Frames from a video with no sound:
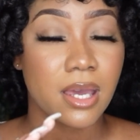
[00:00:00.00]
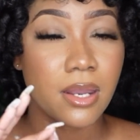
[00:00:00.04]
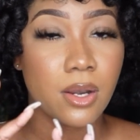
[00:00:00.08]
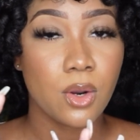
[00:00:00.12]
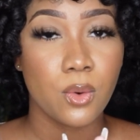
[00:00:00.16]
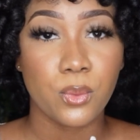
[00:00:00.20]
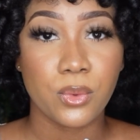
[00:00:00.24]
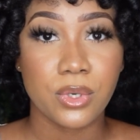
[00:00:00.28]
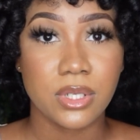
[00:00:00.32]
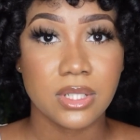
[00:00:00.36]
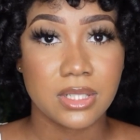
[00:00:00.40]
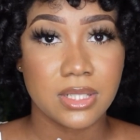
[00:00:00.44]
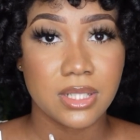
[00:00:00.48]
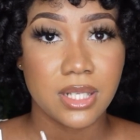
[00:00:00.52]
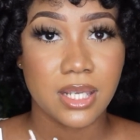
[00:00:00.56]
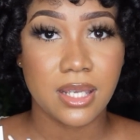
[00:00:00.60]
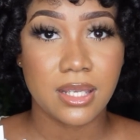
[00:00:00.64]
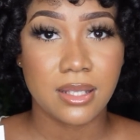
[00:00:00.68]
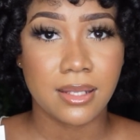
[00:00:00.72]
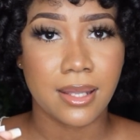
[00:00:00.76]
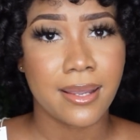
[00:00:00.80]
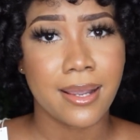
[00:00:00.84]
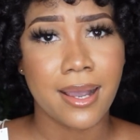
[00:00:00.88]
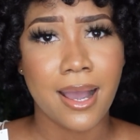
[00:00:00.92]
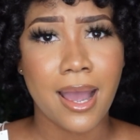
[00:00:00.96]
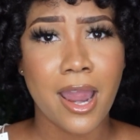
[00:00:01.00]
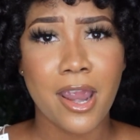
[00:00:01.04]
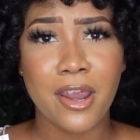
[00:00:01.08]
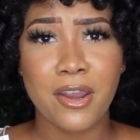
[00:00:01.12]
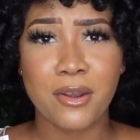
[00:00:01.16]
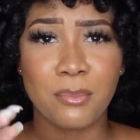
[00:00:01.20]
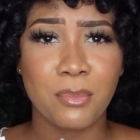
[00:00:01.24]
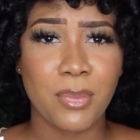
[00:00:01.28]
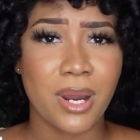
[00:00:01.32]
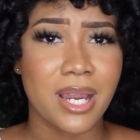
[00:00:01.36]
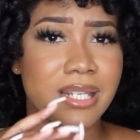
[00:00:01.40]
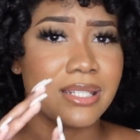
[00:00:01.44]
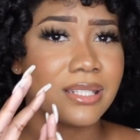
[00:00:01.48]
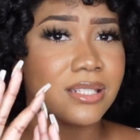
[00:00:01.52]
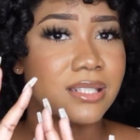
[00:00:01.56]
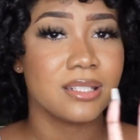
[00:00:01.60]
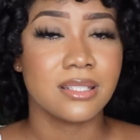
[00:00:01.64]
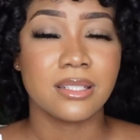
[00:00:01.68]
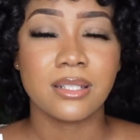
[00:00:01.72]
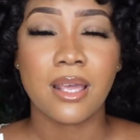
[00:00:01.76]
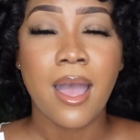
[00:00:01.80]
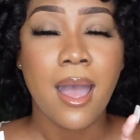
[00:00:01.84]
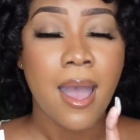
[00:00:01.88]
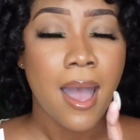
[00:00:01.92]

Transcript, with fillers: I don't want to say like a higher end price because